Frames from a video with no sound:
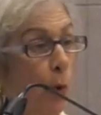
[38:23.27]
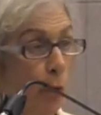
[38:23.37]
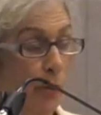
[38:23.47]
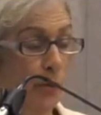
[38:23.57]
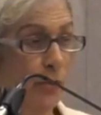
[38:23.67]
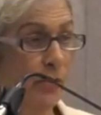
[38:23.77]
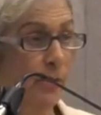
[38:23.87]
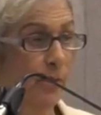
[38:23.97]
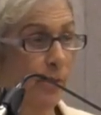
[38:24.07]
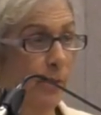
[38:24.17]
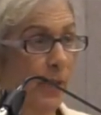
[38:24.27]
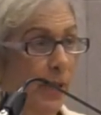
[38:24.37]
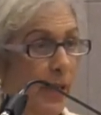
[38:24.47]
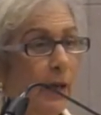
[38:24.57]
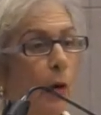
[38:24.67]
worse,
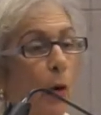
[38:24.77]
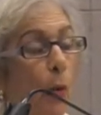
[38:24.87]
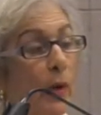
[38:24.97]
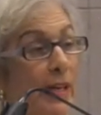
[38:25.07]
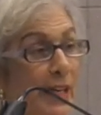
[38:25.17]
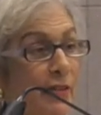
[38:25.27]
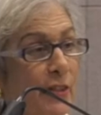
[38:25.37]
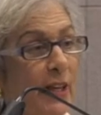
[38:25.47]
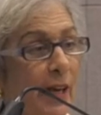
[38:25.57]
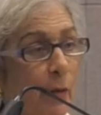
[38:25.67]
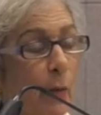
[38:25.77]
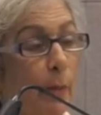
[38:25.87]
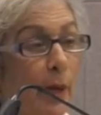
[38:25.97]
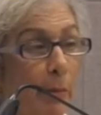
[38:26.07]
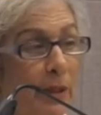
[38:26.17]
okay? We need to get
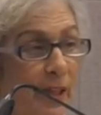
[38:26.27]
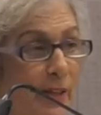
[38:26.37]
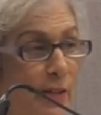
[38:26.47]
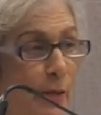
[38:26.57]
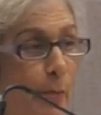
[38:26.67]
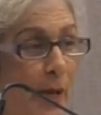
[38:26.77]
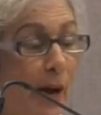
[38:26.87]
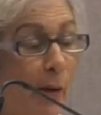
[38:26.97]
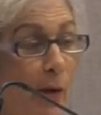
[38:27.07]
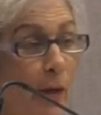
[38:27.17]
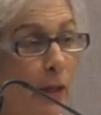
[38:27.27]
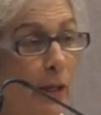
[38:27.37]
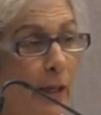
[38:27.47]
Republicans in power,